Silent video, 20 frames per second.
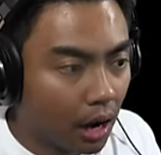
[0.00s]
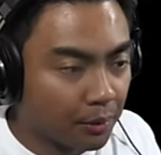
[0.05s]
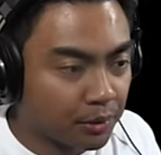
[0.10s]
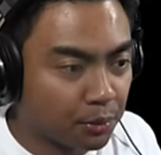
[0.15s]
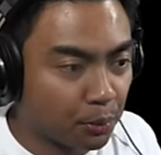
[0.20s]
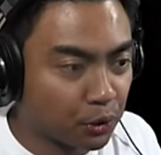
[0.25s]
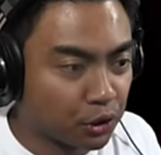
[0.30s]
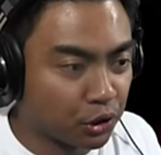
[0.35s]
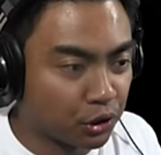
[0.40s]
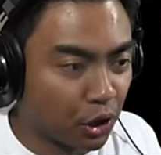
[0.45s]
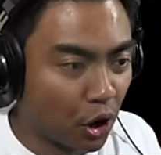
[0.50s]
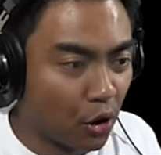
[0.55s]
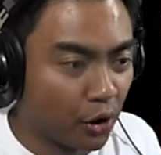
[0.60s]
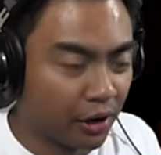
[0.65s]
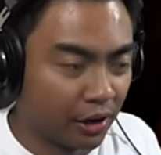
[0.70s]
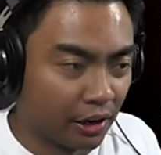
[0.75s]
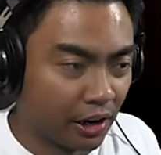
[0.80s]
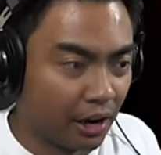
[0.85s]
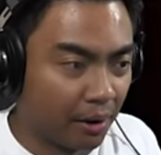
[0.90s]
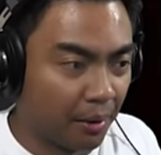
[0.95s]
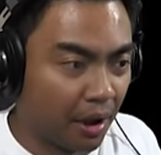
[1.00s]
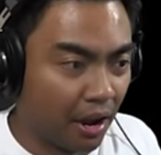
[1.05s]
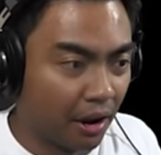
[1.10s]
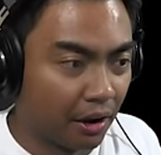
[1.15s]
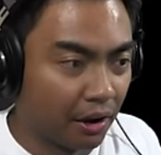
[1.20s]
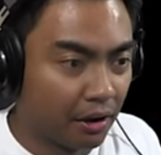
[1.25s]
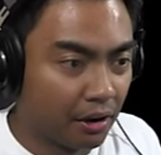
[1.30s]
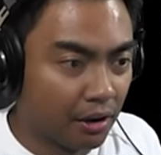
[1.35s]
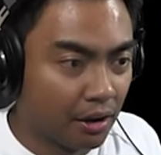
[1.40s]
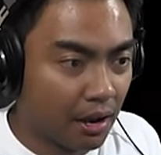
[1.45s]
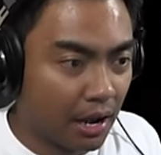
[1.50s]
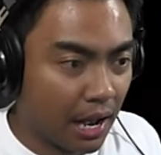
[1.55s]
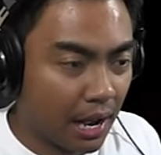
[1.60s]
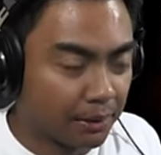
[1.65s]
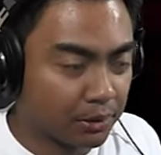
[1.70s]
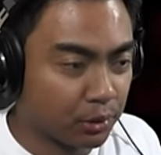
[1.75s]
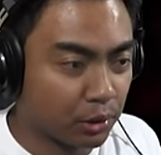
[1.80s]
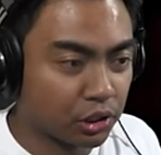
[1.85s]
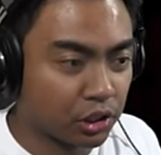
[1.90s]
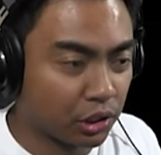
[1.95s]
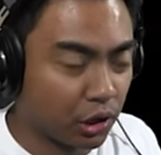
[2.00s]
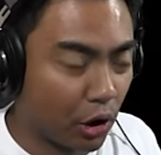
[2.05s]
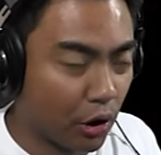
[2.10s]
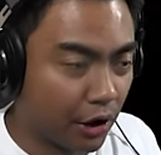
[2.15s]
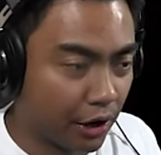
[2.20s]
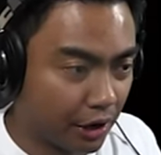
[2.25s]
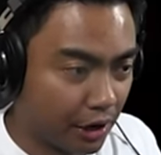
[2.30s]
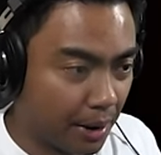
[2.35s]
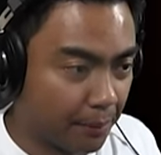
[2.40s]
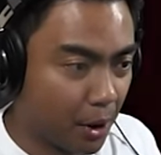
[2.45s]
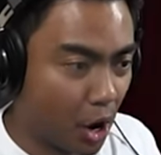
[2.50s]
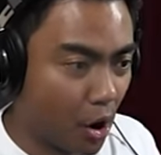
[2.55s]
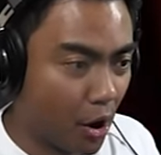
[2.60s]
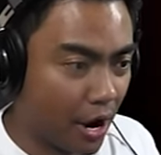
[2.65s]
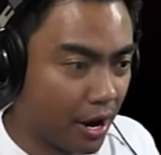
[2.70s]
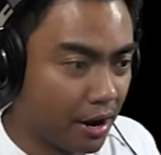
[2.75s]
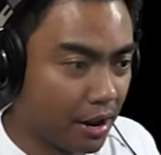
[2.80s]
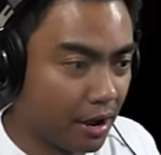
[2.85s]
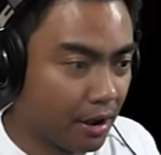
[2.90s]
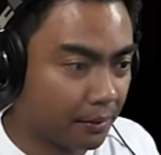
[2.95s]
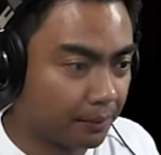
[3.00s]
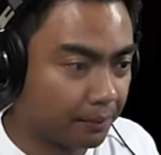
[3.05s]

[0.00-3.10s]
I'm supposed to go here, aren't I? I'm supposed to go here. I'm going.